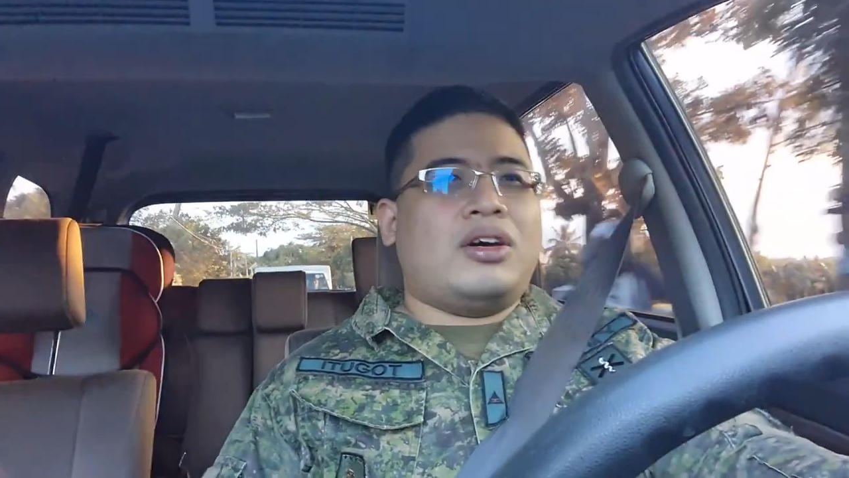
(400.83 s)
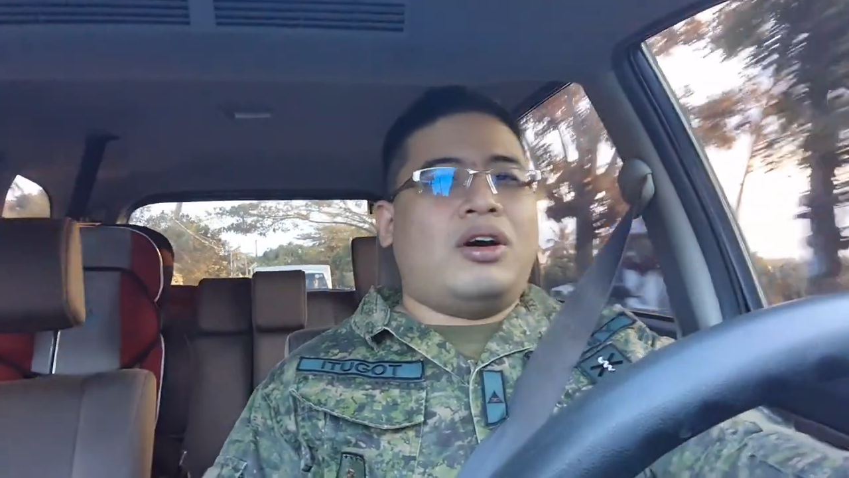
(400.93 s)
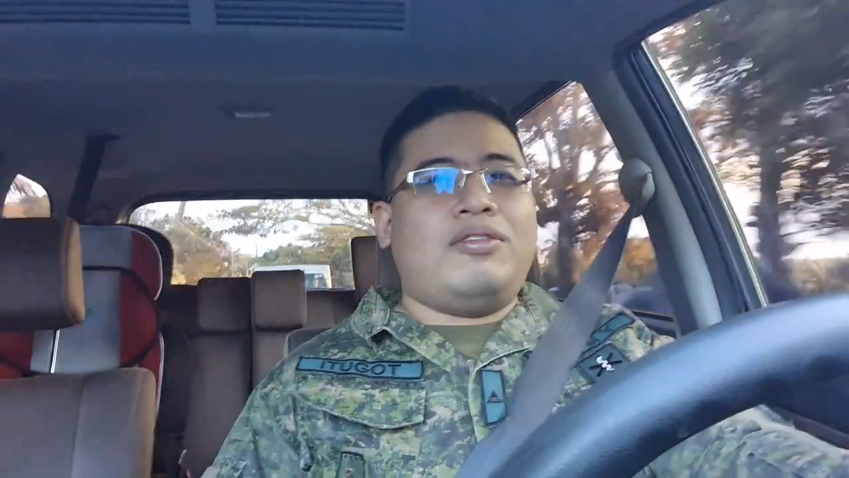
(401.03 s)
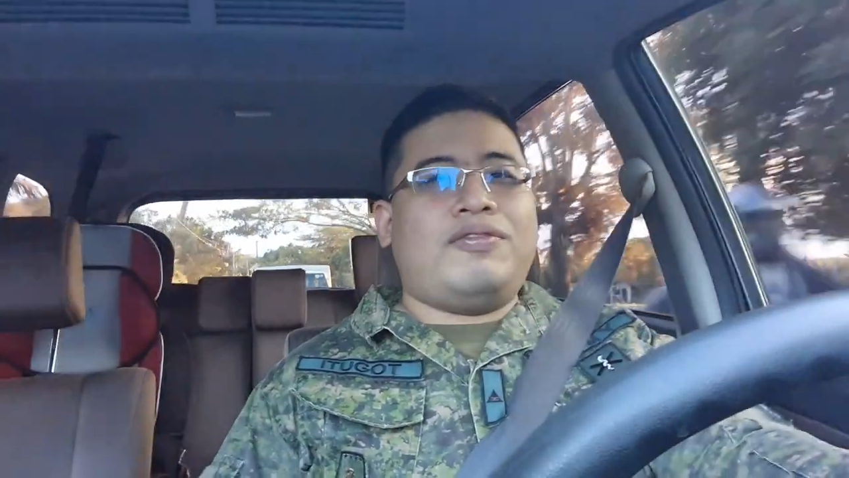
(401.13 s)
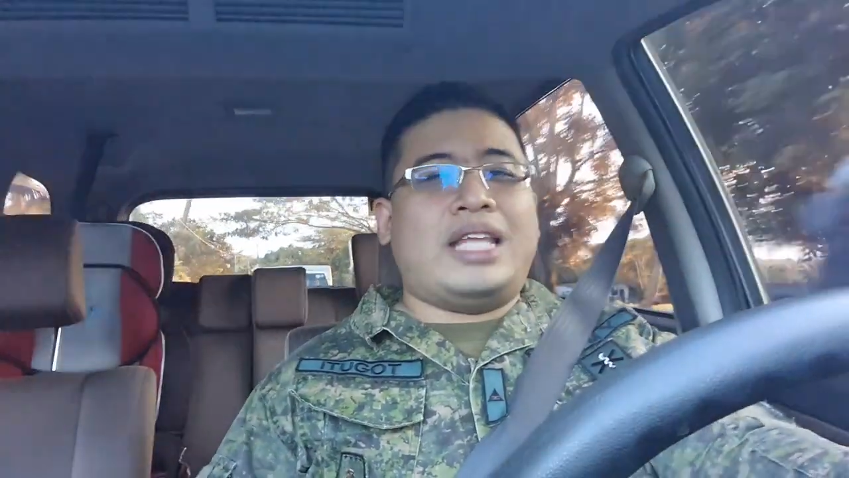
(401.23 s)

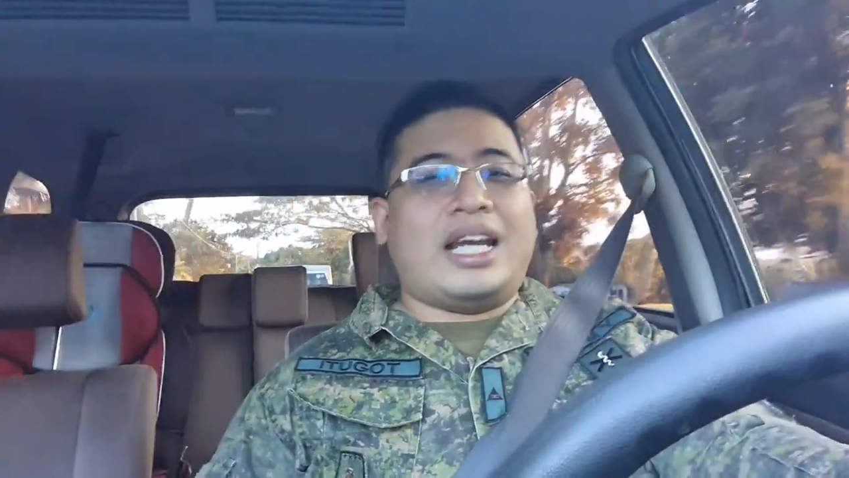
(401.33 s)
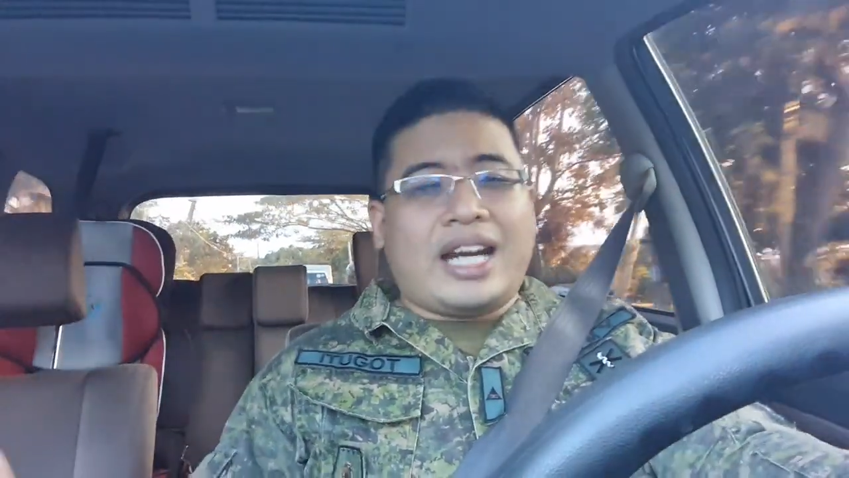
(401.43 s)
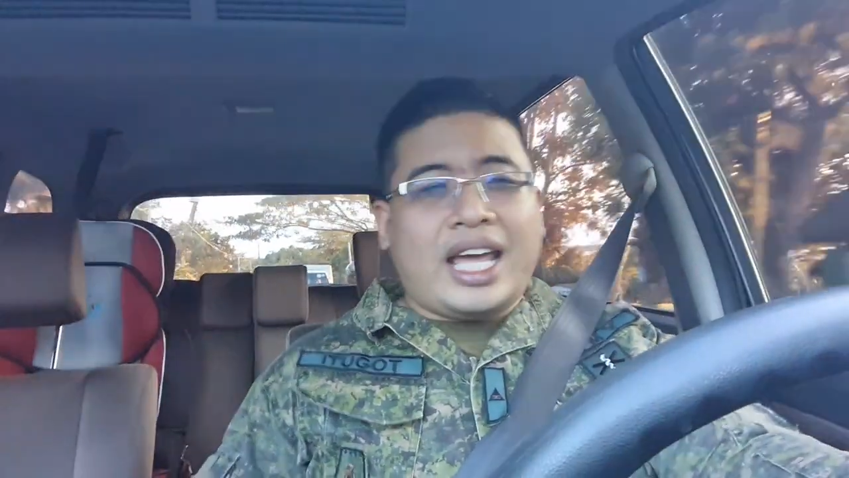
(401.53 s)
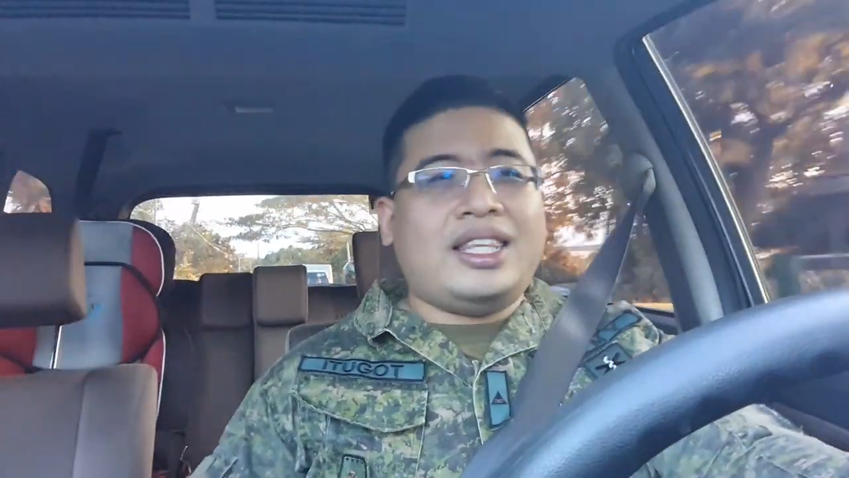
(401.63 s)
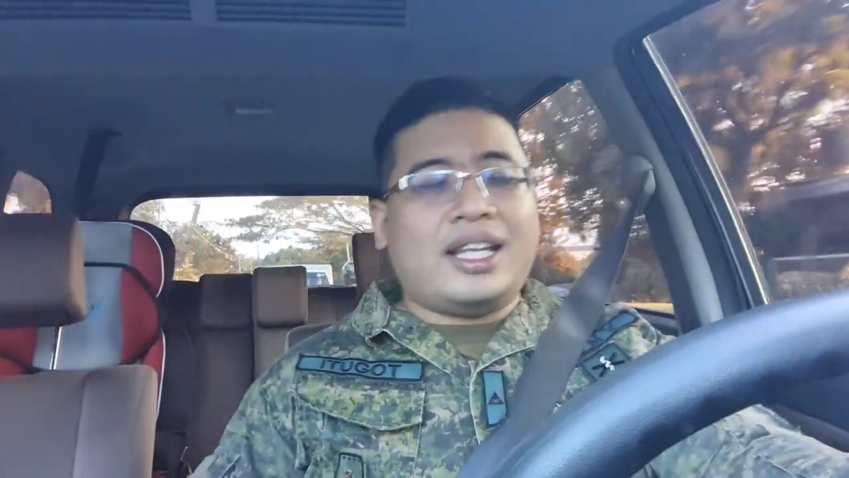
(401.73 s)
of the
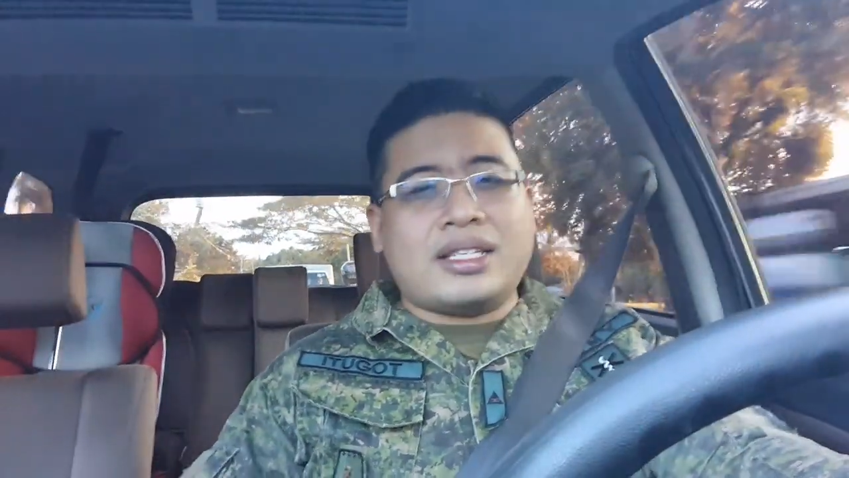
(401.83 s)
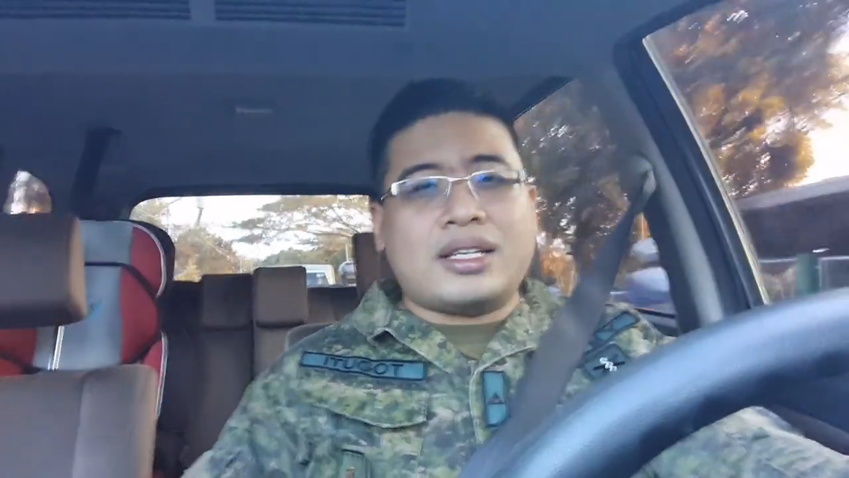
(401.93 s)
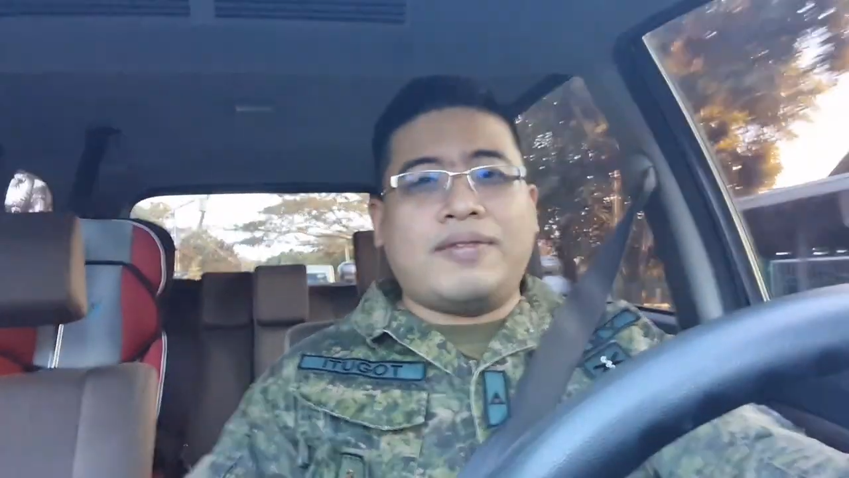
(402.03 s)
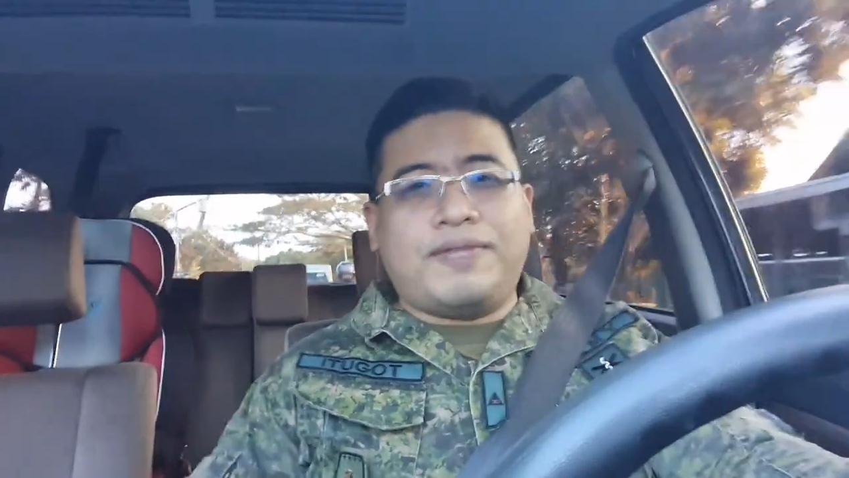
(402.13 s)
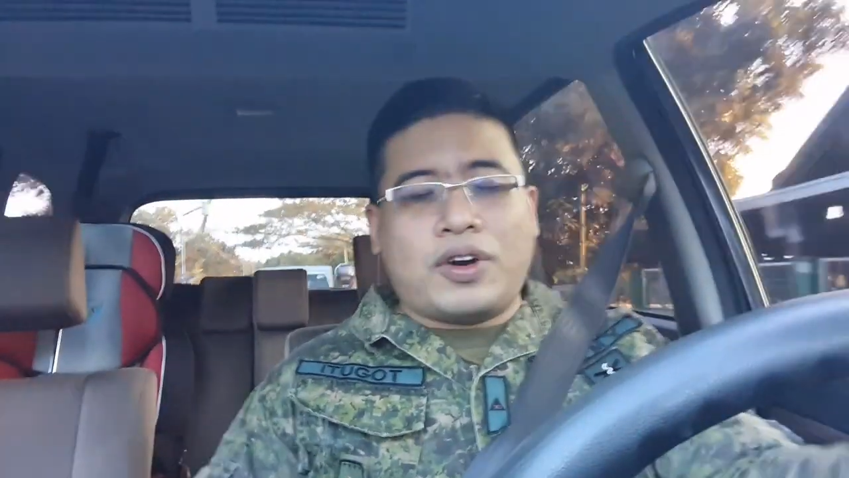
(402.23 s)
ready
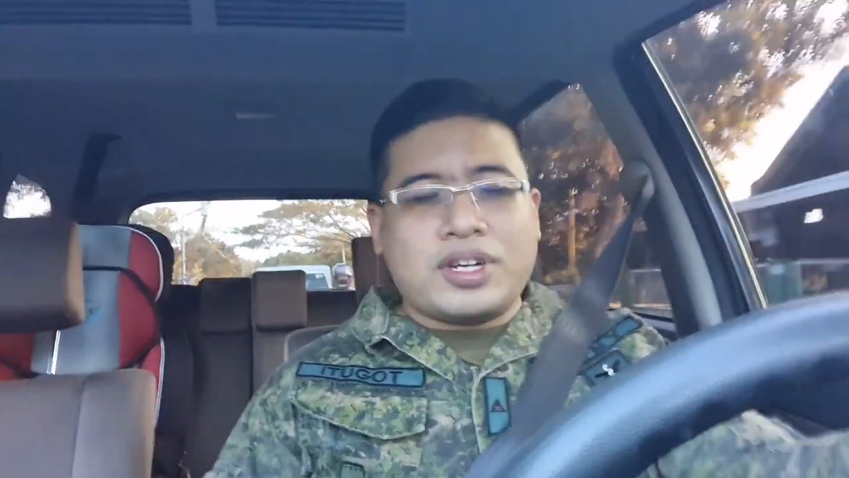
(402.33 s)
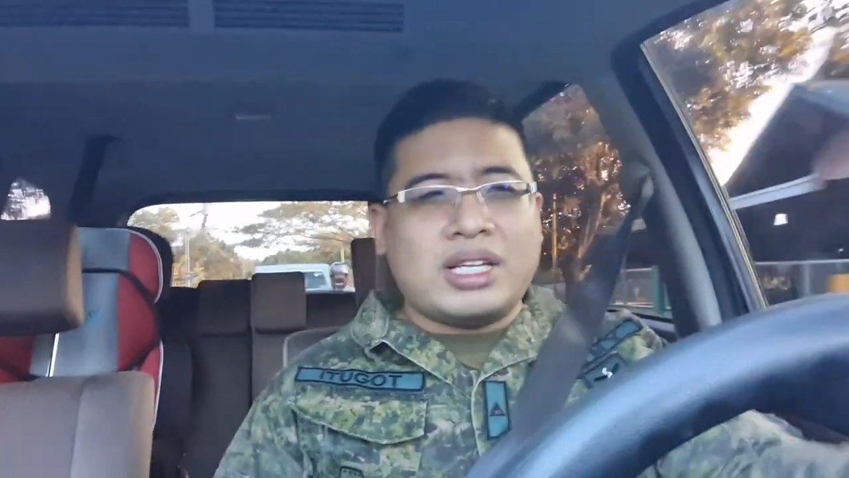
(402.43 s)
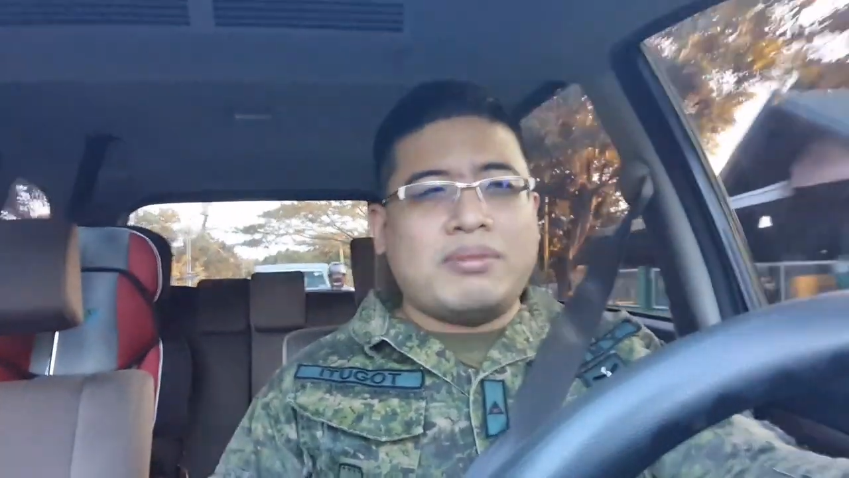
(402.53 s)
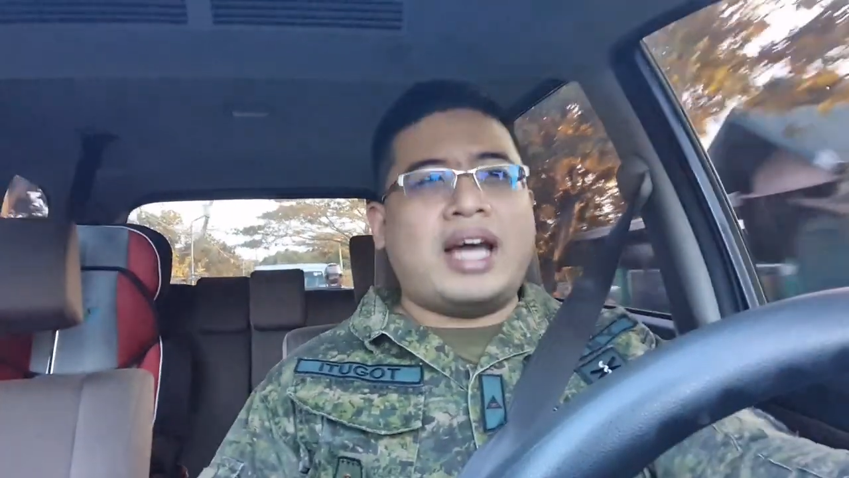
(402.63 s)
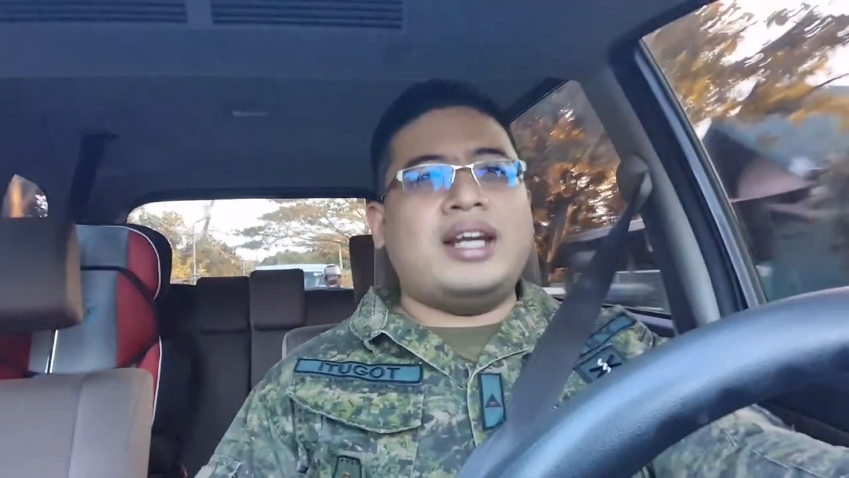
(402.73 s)
reserve force
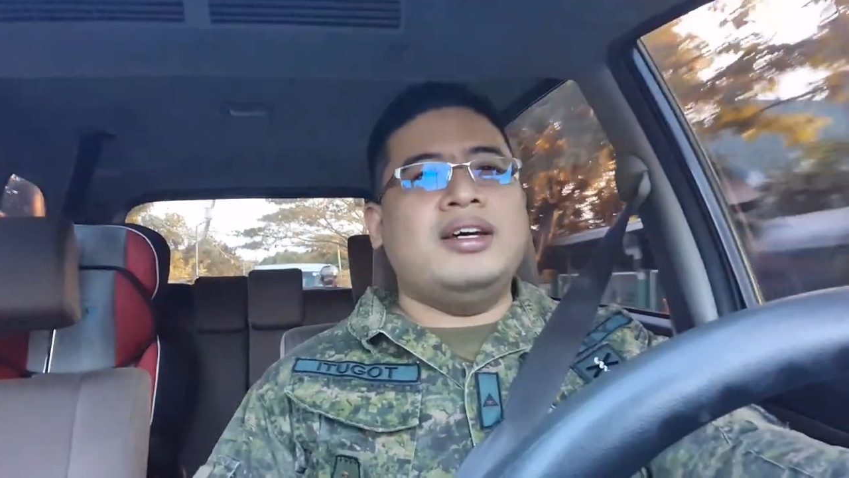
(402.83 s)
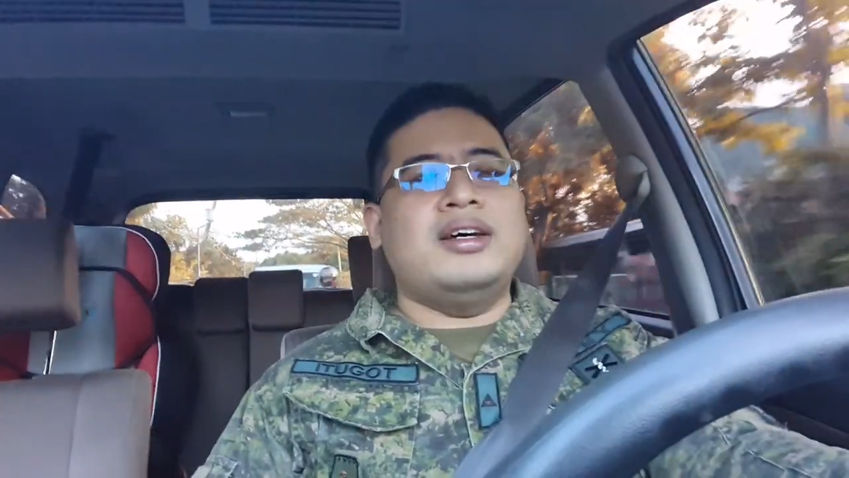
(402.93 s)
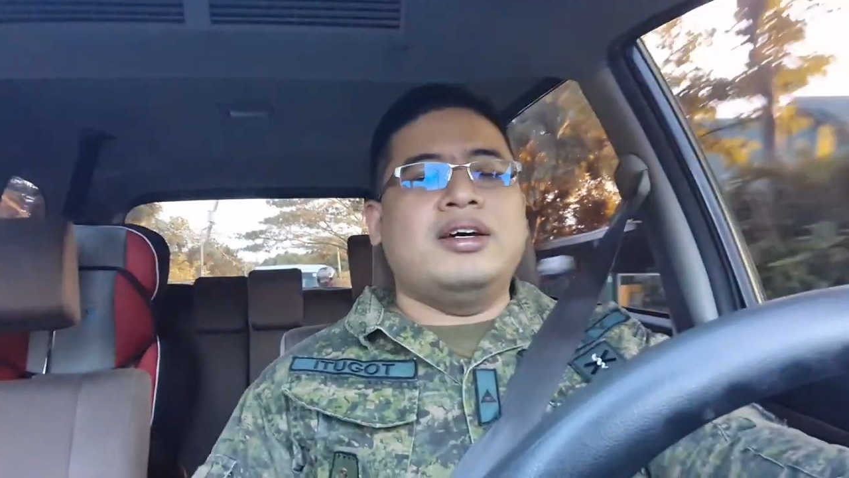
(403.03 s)
naman,